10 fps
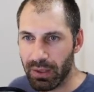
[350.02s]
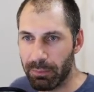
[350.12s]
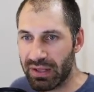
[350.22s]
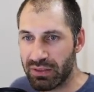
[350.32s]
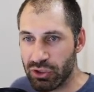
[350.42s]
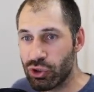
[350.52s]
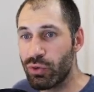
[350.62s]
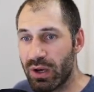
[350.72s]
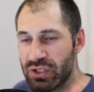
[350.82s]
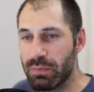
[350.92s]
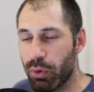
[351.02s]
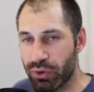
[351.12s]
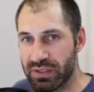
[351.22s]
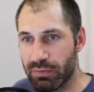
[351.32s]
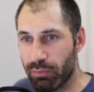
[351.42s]
But the two most
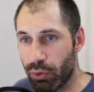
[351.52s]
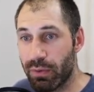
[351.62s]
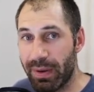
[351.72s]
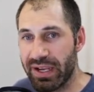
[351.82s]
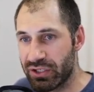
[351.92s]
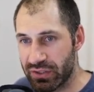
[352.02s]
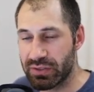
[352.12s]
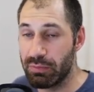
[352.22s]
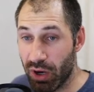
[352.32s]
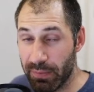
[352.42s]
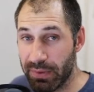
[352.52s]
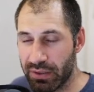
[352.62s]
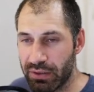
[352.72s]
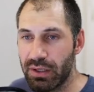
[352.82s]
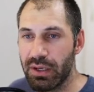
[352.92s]
important important pages, in my
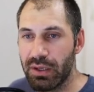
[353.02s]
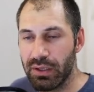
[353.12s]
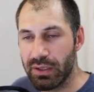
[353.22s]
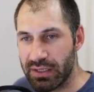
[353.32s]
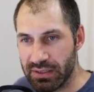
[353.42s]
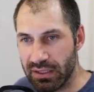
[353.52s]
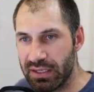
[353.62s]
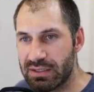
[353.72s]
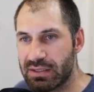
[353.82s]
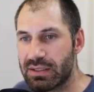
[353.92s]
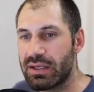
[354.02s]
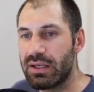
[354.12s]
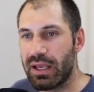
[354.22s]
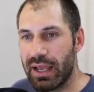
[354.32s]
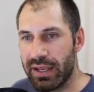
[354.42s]
opinion, is list
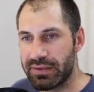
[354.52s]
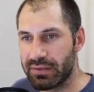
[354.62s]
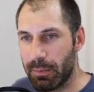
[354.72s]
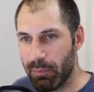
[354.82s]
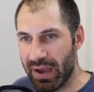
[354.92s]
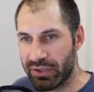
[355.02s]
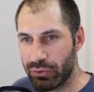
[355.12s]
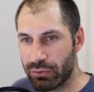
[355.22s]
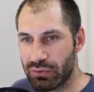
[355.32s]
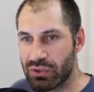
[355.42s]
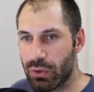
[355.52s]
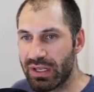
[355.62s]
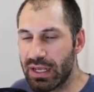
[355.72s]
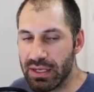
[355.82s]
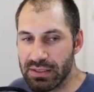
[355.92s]
and manual. So we
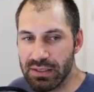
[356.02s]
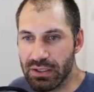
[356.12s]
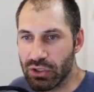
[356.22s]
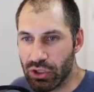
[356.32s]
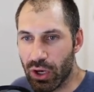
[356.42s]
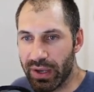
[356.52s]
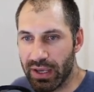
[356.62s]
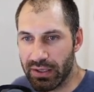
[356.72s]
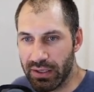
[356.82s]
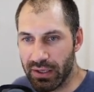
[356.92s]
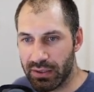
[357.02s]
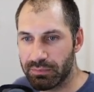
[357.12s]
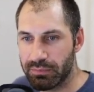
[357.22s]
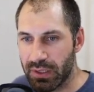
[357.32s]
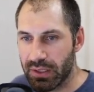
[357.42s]
can easily go ahead here
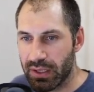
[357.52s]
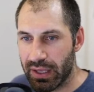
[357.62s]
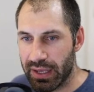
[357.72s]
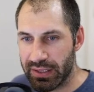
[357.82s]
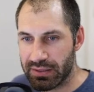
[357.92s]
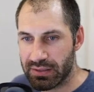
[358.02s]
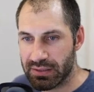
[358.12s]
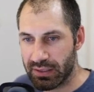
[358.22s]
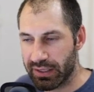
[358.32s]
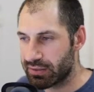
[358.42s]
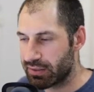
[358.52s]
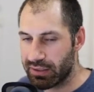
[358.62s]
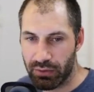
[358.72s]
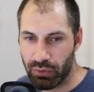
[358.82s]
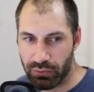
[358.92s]
and select it.
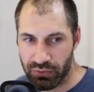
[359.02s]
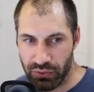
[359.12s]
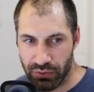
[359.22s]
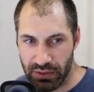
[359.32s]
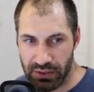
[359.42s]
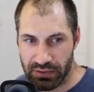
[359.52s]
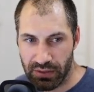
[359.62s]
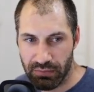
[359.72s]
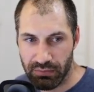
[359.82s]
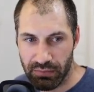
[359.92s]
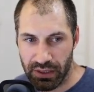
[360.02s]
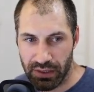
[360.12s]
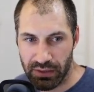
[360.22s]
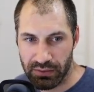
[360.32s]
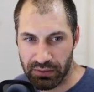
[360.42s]
Now what I'll do is let
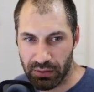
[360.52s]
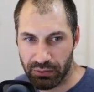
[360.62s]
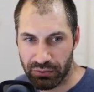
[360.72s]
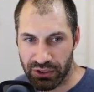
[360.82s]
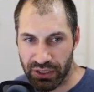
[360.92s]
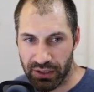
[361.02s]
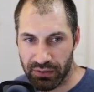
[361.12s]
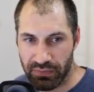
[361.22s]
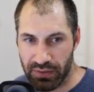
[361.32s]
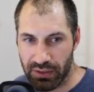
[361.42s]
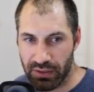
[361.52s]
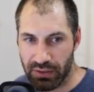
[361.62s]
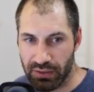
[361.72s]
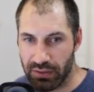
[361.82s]
me double check the